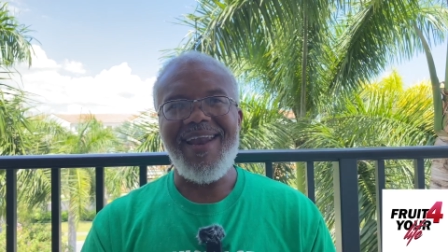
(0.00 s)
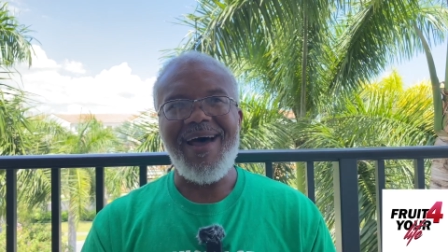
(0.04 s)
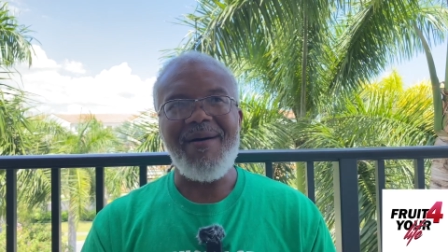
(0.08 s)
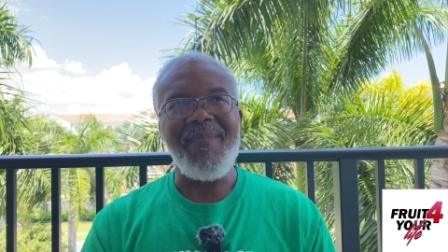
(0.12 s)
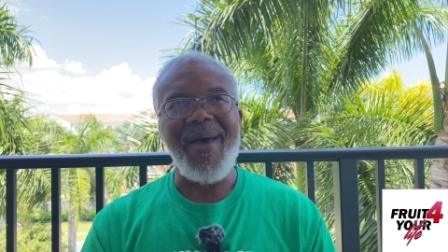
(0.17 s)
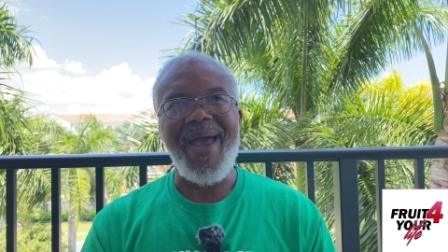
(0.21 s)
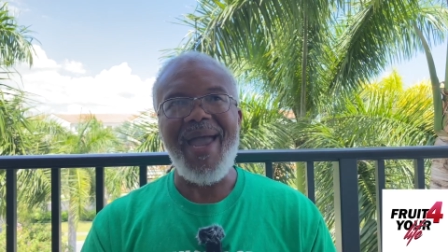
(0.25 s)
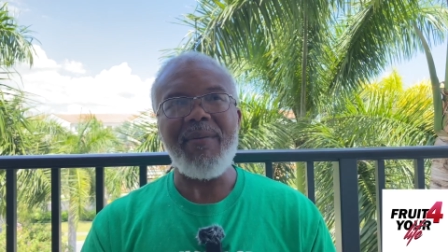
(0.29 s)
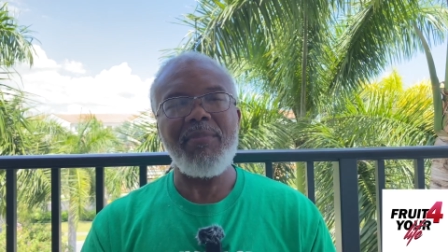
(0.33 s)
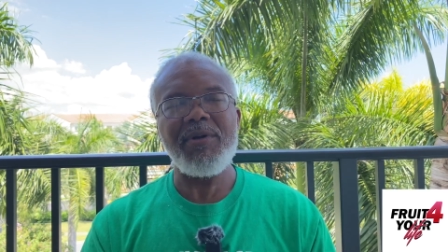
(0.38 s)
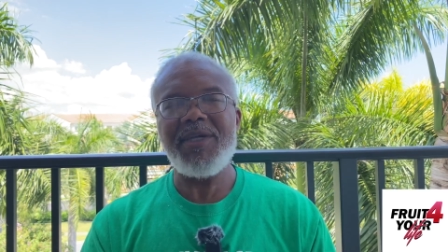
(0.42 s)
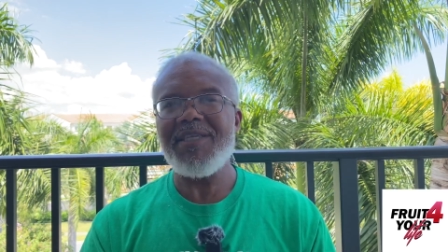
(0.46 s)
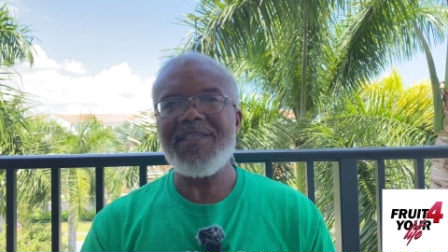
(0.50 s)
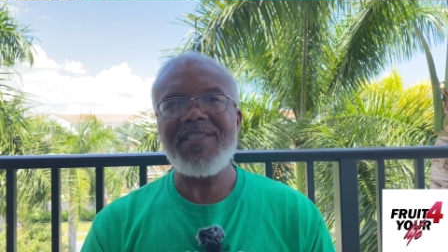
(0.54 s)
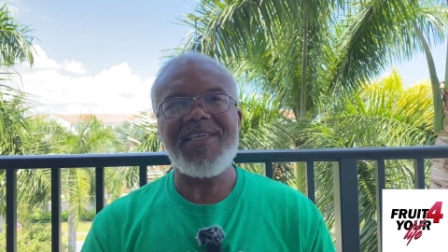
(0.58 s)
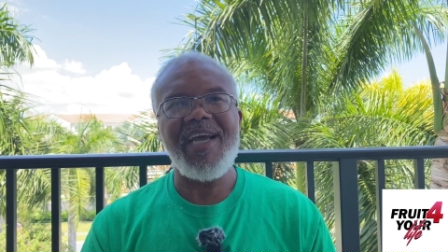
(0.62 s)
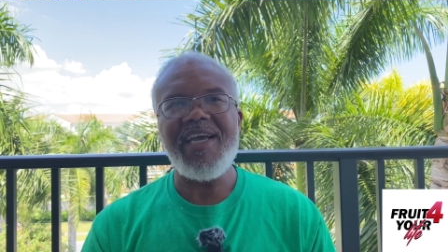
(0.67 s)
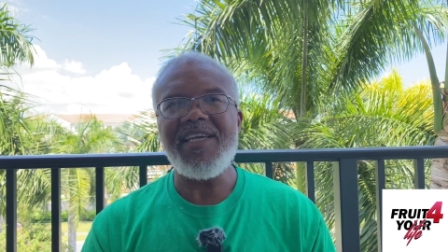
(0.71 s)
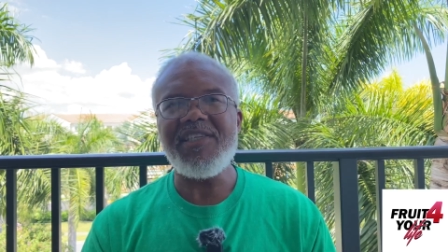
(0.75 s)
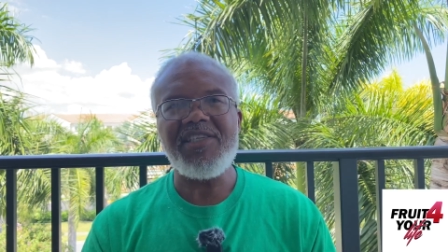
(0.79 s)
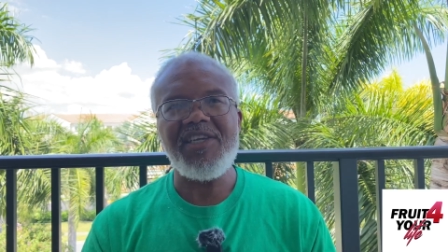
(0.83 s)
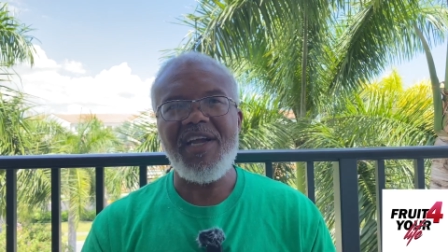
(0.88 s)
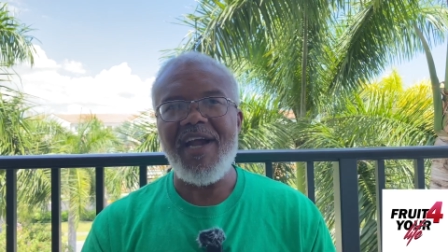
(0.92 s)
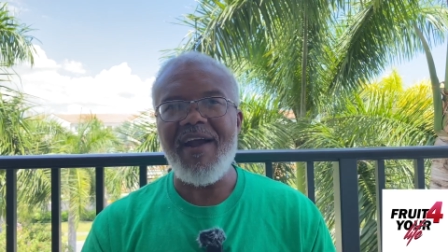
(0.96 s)
I'm able to
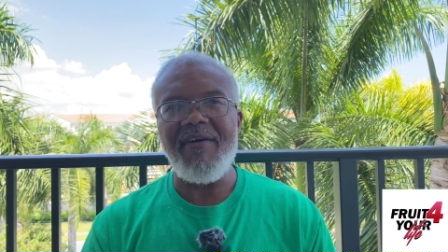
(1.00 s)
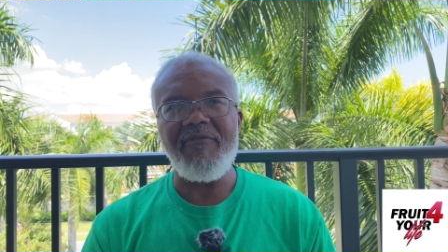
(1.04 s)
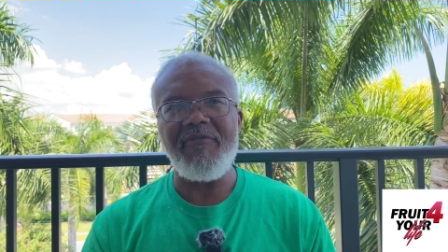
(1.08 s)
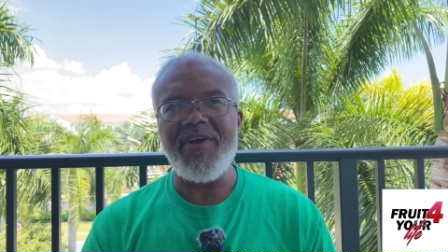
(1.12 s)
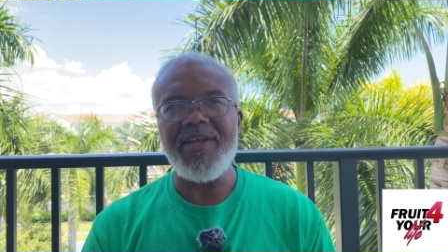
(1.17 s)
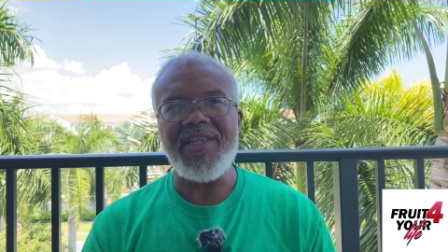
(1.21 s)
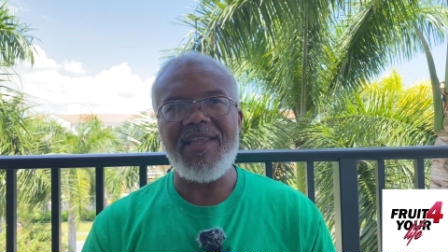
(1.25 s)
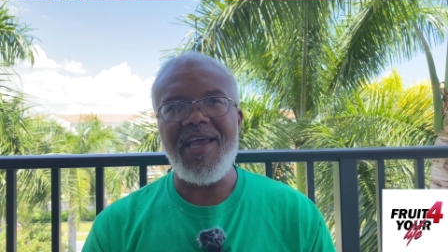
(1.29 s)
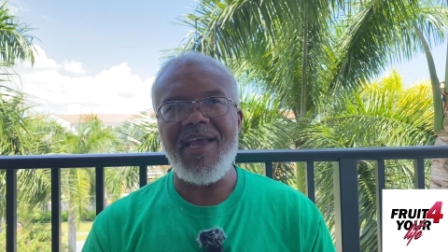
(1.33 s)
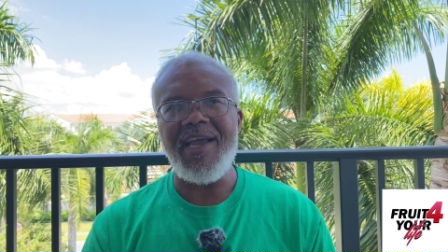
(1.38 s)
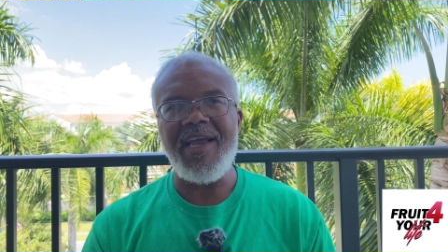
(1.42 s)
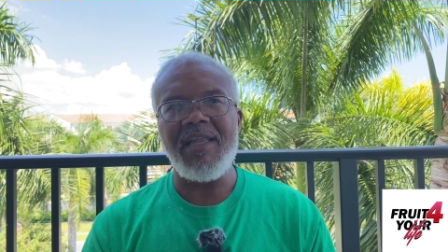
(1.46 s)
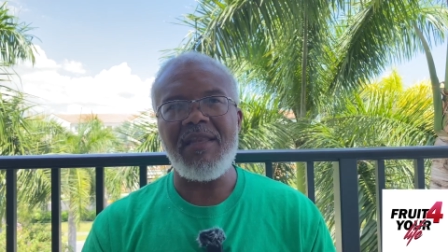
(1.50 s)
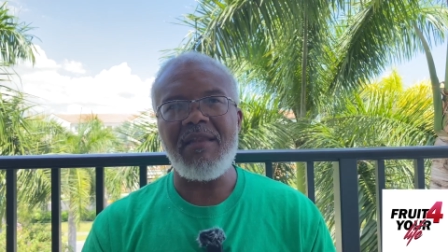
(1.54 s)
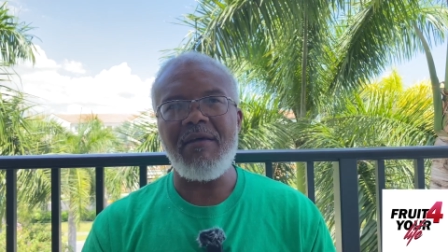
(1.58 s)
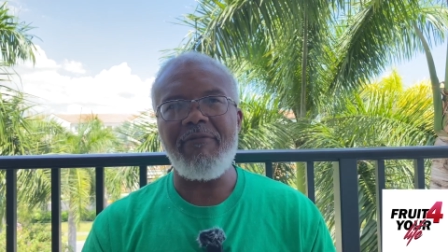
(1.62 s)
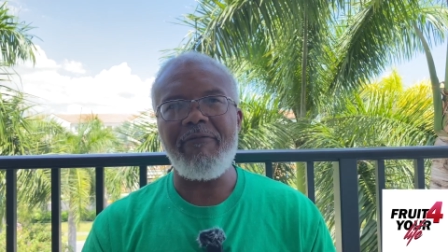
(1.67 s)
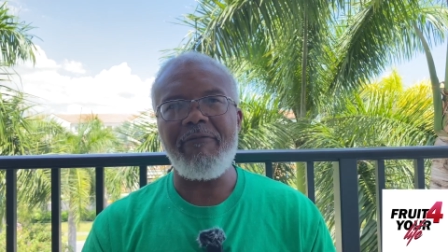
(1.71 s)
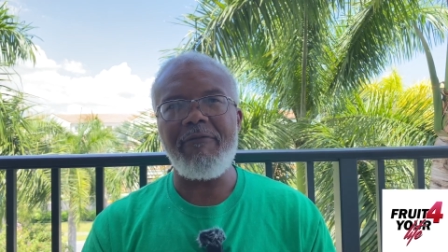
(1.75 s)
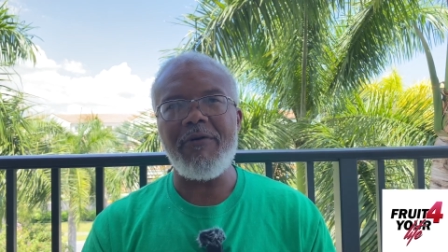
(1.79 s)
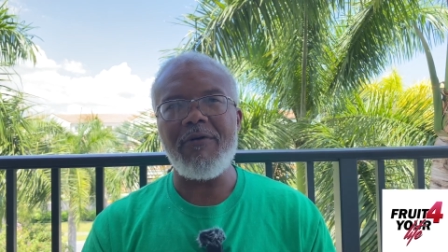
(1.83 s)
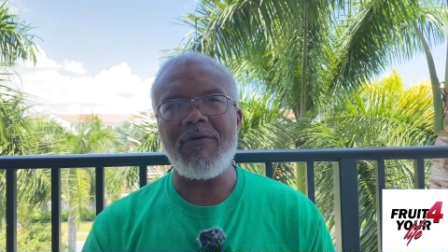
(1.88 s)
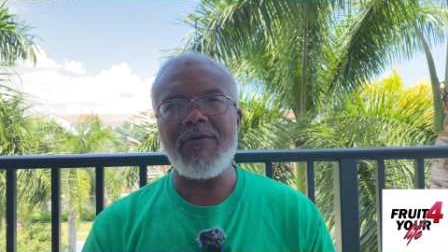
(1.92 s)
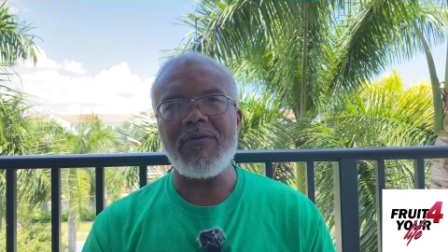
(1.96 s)
taste everything in the
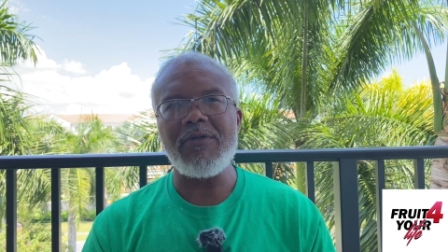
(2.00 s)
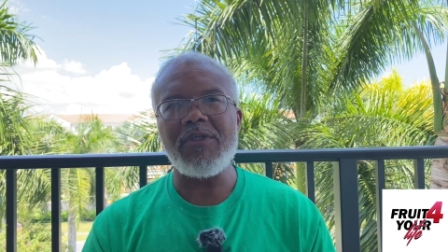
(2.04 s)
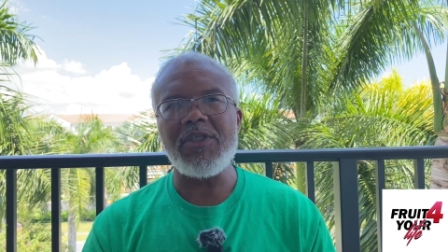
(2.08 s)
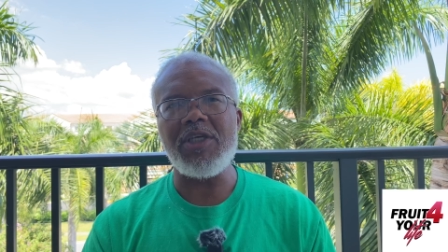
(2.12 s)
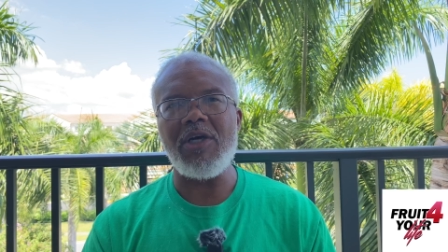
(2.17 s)
fruit.